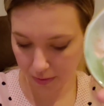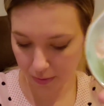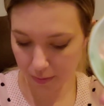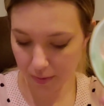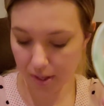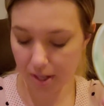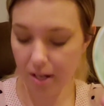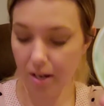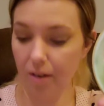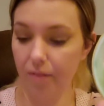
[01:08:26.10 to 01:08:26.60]

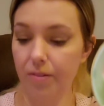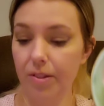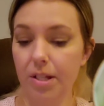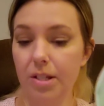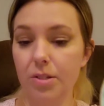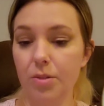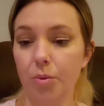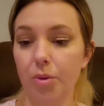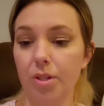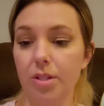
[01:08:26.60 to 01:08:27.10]
three of
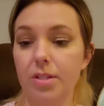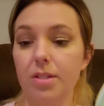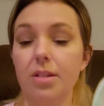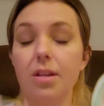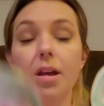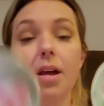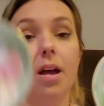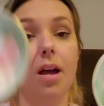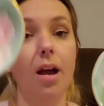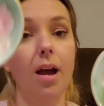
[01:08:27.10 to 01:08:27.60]
these
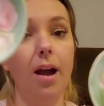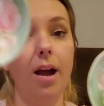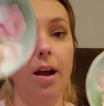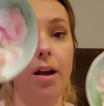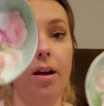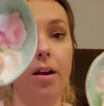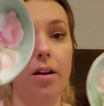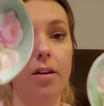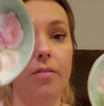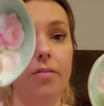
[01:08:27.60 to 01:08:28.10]
ones
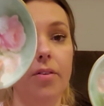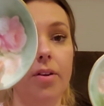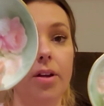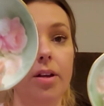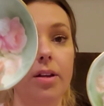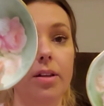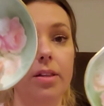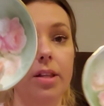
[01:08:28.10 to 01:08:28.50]
have